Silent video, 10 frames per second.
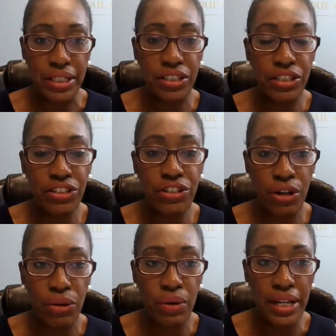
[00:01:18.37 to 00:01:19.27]
to
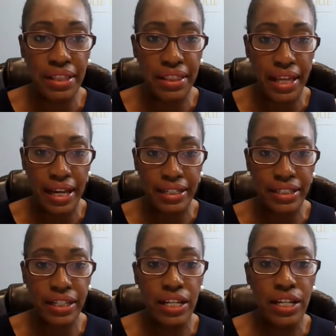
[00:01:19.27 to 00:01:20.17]
show
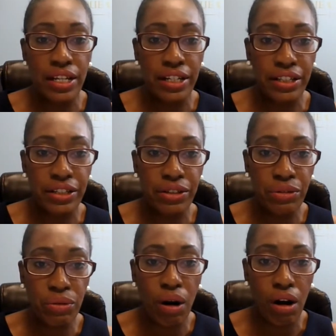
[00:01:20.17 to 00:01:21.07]
that you